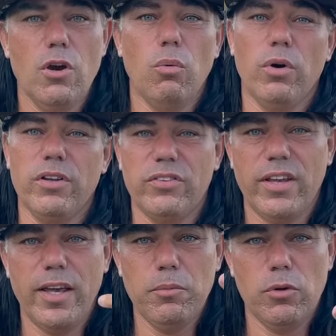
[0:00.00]
What is a
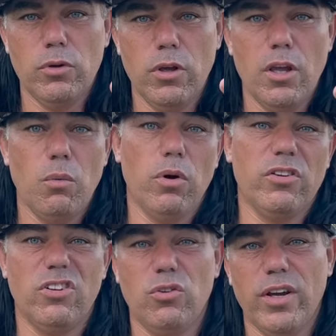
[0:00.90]
hammer? What
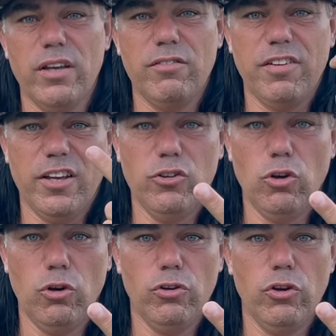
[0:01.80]
is a dragonfly
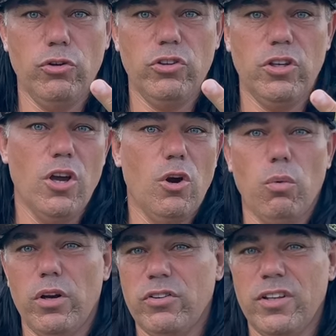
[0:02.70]
doji?
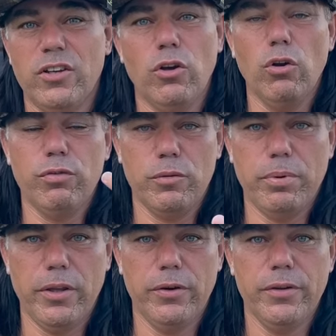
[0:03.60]
What is an engulfing
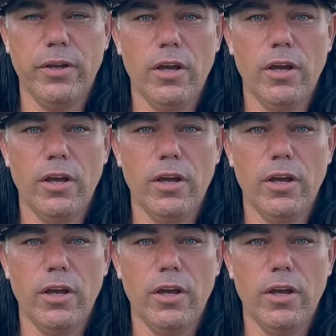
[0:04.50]
pattern?